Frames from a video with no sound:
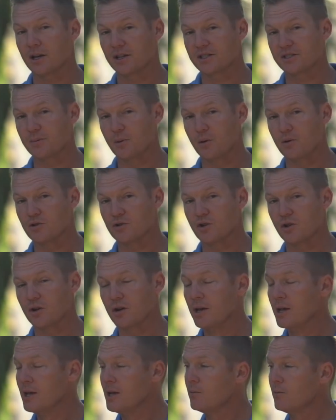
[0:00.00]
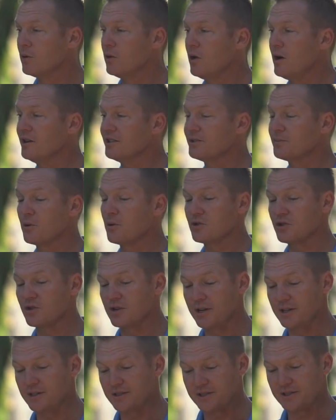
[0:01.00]
exposure. What long exposure
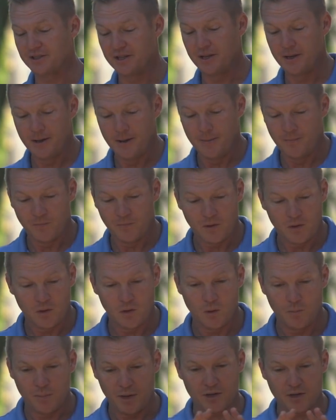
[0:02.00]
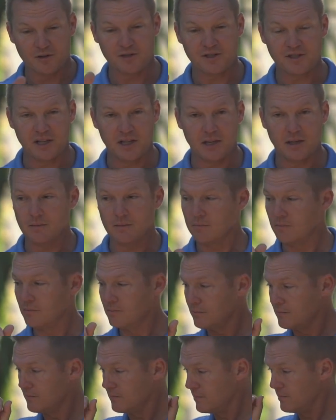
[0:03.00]
does, you pick your scene,
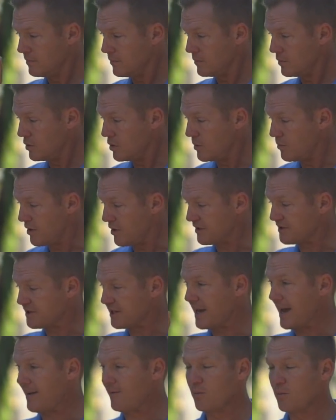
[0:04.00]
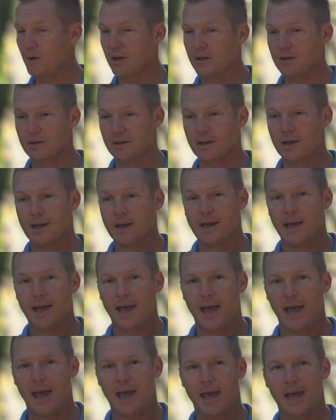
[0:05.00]
you press the camera button,
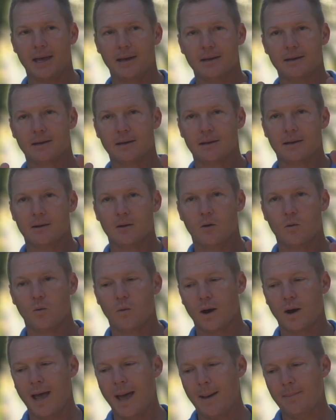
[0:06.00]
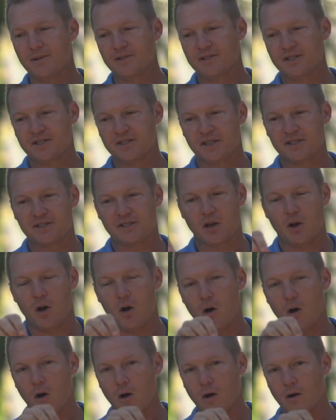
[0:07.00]
and what happens is as
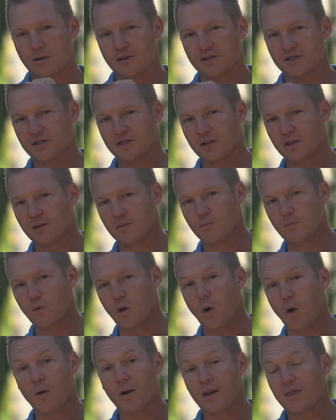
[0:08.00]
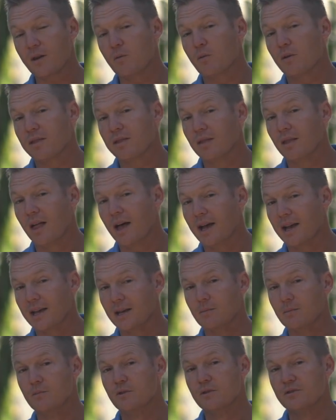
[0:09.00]
cars or anything with
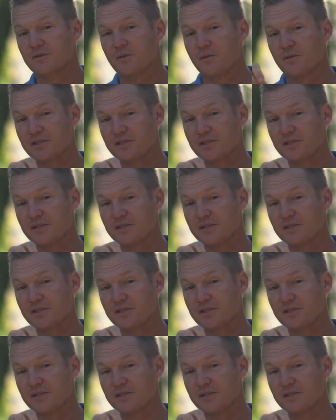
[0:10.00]
light moves through